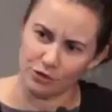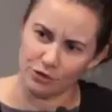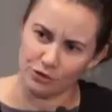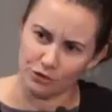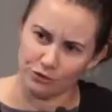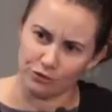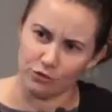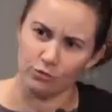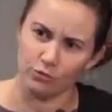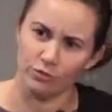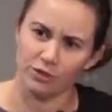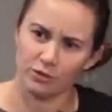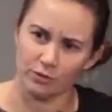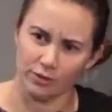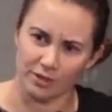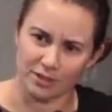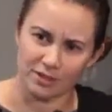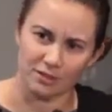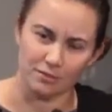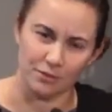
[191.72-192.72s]
useful, which
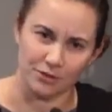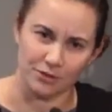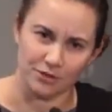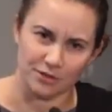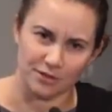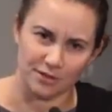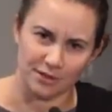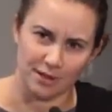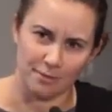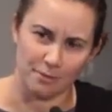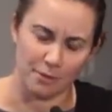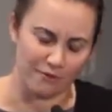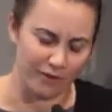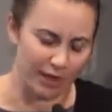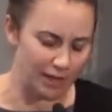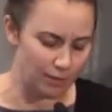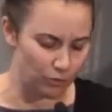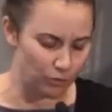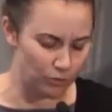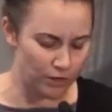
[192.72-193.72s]
one's the most
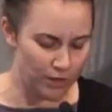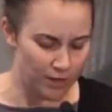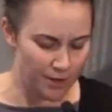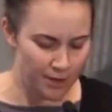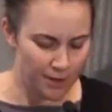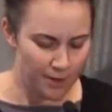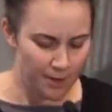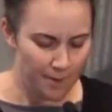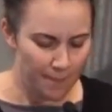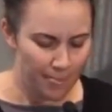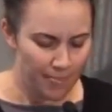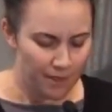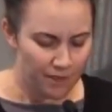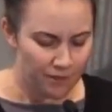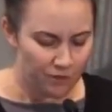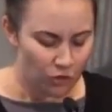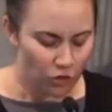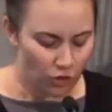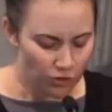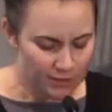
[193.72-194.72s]
available.
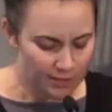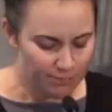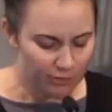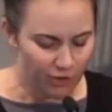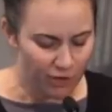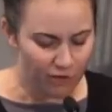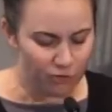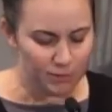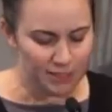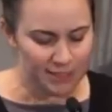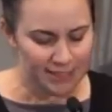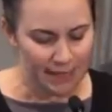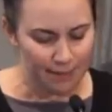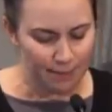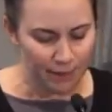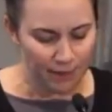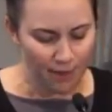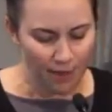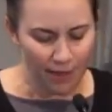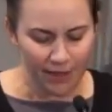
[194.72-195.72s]
The concept of government as an
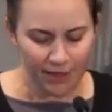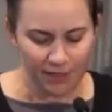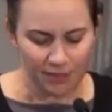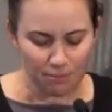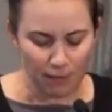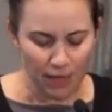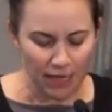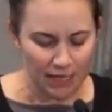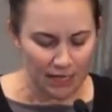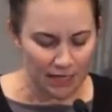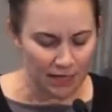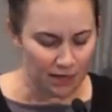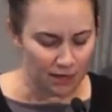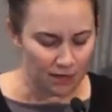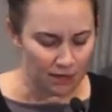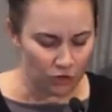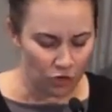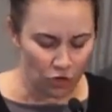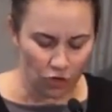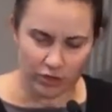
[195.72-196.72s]
API is
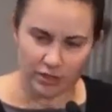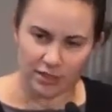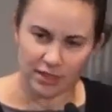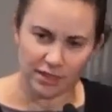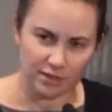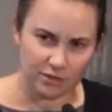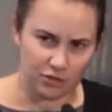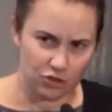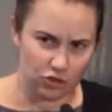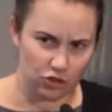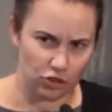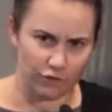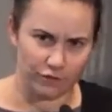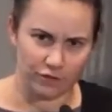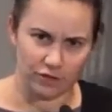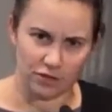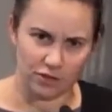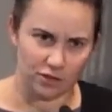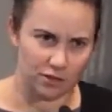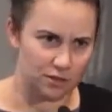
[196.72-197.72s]
making content,
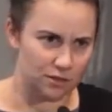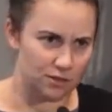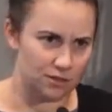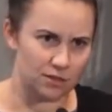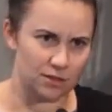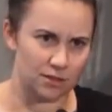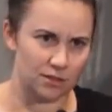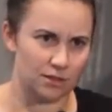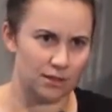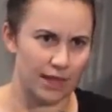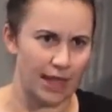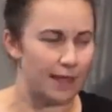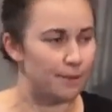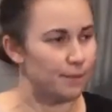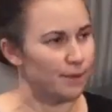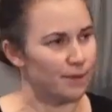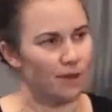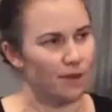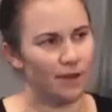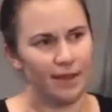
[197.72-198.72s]
services,
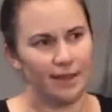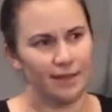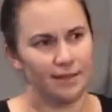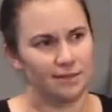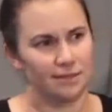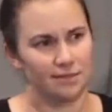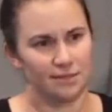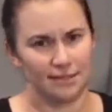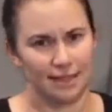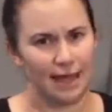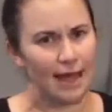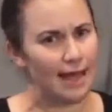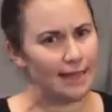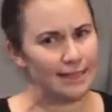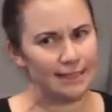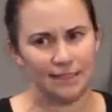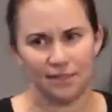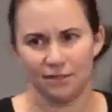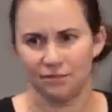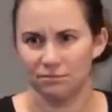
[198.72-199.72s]
APIs,
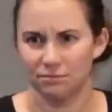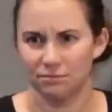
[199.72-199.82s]
data,